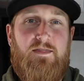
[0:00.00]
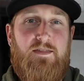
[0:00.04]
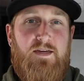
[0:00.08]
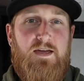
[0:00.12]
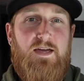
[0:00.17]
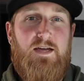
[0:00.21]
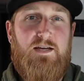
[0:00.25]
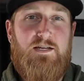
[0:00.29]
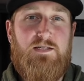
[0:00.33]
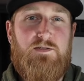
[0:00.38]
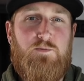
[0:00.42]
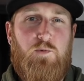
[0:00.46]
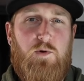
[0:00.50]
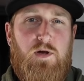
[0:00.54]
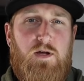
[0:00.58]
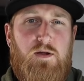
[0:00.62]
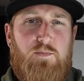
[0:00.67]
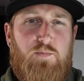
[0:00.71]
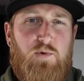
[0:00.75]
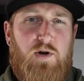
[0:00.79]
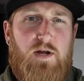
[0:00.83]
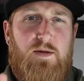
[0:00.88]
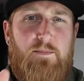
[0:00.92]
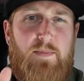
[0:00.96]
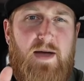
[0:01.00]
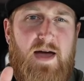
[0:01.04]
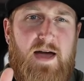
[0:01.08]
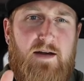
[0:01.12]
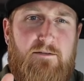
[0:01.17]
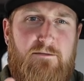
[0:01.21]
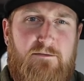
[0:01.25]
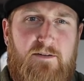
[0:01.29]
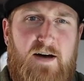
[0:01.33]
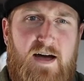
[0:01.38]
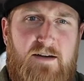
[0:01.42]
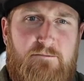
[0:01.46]
Things. We're gonna bring
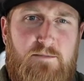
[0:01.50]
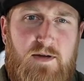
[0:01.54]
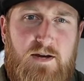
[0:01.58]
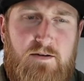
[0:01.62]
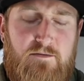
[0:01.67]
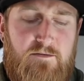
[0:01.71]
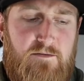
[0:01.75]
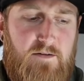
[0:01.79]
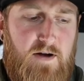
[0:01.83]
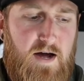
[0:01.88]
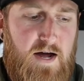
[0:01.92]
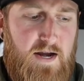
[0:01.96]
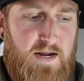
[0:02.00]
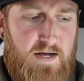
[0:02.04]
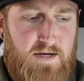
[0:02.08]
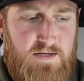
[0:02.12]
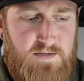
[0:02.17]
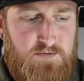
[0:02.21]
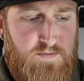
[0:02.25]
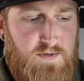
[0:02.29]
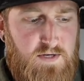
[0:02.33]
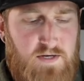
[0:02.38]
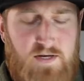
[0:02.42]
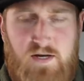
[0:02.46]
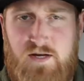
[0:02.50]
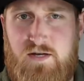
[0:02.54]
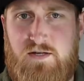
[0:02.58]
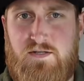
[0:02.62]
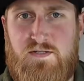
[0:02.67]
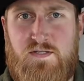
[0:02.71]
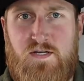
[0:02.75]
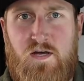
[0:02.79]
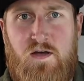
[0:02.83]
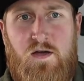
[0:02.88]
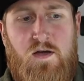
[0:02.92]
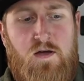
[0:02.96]
back 5 Minute Fridays
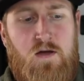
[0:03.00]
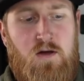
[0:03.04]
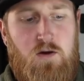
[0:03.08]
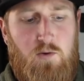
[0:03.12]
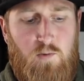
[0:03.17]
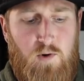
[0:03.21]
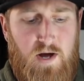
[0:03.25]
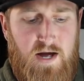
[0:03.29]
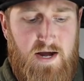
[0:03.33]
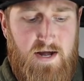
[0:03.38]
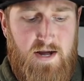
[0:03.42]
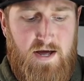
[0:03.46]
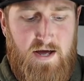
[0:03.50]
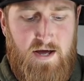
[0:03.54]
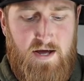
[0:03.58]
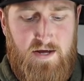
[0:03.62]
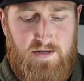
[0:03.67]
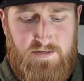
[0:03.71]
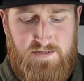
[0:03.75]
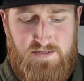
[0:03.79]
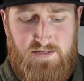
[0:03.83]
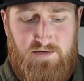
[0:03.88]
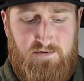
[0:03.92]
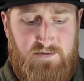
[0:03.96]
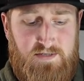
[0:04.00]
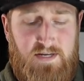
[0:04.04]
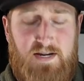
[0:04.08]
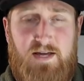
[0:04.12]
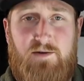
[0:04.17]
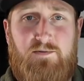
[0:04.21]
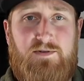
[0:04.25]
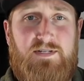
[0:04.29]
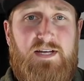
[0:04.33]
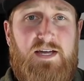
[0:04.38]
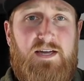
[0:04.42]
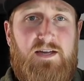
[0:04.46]
because why not? So today
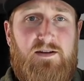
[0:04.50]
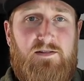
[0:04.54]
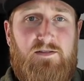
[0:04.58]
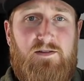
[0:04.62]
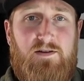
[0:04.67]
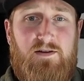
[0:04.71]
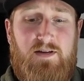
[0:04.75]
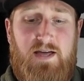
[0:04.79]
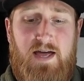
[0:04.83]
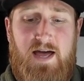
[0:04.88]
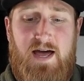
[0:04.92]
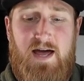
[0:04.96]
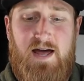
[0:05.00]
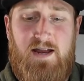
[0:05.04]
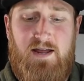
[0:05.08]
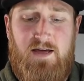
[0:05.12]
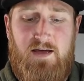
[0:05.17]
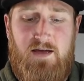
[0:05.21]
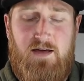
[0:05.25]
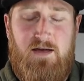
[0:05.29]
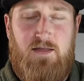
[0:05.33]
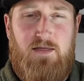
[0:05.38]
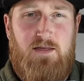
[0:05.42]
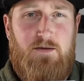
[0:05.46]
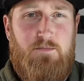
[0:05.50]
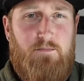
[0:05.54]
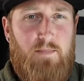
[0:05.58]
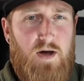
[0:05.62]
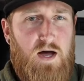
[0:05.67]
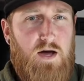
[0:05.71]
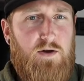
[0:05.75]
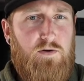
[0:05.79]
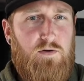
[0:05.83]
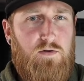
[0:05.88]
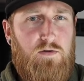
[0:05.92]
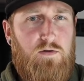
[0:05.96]
we're taking a look at the
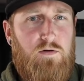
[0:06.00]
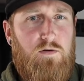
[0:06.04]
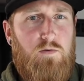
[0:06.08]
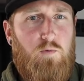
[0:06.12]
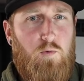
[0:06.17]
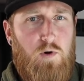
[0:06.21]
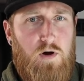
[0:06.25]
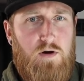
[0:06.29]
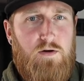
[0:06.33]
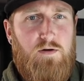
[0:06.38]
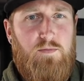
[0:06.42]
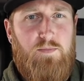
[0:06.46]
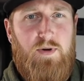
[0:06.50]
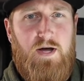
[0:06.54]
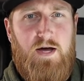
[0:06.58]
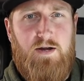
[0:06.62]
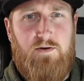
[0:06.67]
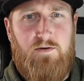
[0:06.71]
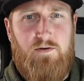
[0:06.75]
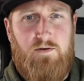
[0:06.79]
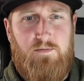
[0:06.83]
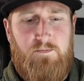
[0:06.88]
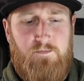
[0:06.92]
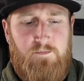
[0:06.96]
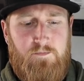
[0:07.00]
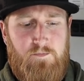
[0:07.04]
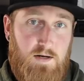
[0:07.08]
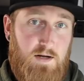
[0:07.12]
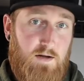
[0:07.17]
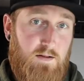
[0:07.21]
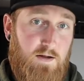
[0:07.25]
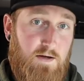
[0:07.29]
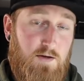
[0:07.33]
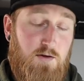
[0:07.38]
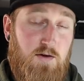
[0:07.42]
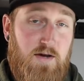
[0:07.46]
MODL water bottle.
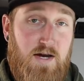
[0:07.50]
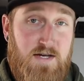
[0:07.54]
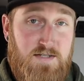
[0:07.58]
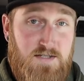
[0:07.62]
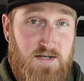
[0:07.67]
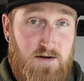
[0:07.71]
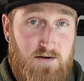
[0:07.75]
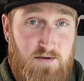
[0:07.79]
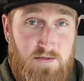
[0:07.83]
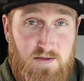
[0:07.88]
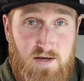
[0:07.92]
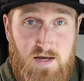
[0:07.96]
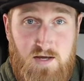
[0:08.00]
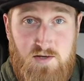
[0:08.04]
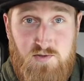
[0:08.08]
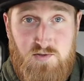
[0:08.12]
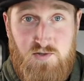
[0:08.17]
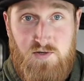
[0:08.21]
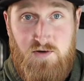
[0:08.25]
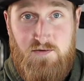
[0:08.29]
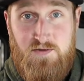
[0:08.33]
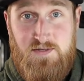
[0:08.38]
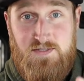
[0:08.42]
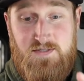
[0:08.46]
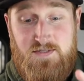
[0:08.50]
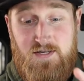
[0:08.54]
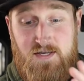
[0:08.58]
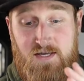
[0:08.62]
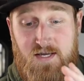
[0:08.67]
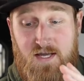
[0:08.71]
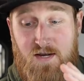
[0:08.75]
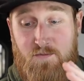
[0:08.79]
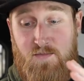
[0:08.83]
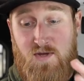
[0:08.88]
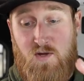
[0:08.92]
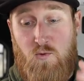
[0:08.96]
Now like you guys heard in the intro, this thing
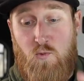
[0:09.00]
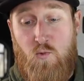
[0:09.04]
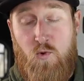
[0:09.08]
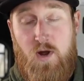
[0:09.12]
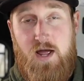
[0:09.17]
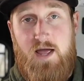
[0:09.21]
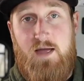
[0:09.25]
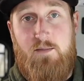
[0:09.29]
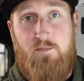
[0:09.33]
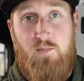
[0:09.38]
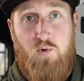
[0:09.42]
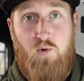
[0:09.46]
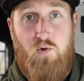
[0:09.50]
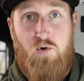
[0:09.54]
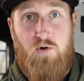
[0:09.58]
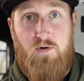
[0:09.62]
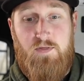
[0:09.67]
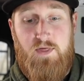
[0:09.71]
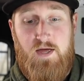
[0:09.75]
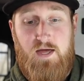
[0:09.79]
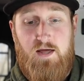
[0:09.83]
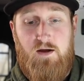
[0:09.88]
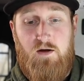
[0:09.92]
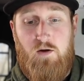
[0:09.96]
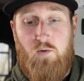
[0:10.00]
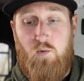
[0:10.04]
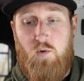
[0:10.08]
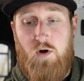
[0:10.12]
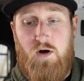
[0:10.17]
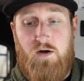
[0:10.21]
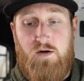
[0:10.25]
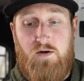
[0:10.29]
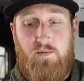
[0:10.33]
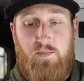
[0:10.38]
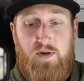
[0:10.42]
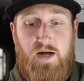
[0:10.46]
can be way more than a
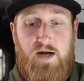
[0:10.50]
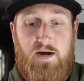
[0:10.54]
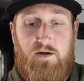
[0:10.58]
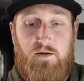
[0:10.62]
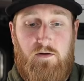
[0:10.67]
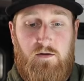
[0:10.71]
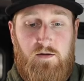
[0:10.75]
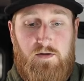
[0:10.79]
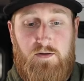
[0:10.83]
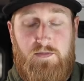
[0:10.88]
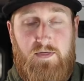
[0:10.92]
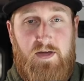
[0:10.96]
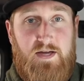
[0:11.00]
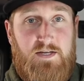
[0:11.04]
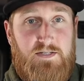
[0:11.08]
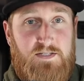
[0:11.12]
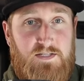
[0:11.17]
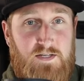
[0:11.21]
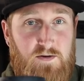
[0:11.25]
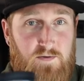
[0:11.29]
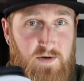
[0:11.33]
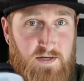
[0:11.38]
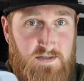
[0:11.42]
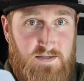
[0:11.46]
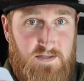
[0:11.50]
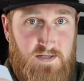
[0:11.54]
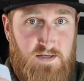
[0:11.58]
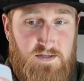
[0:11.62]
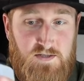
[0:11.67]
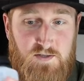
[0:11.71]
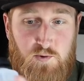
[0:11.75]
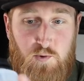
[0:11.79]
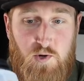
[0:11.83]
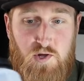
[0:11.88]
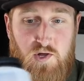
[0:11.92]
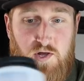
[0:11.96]
water bottle thanks to its
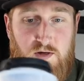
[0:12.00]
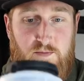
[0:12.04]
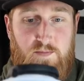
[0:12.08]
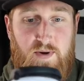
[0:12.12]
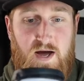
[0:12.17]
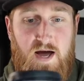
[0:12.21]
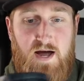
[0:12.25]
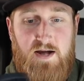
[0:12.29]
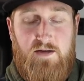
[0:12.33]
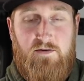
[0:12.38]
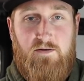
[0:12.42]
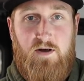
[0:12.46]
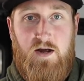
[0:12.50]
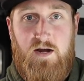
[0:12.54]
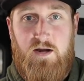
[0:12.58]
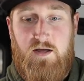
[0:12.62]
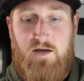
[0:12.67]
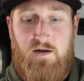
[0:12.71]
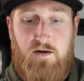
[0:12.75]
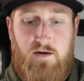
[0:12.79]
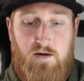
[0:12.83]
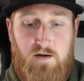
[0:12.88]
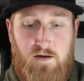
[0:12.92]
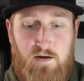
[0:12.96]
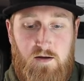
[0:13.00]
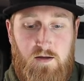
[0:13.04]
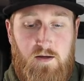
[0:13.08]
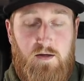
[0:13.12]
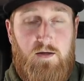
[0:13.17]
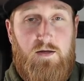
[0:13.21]
squishy body right here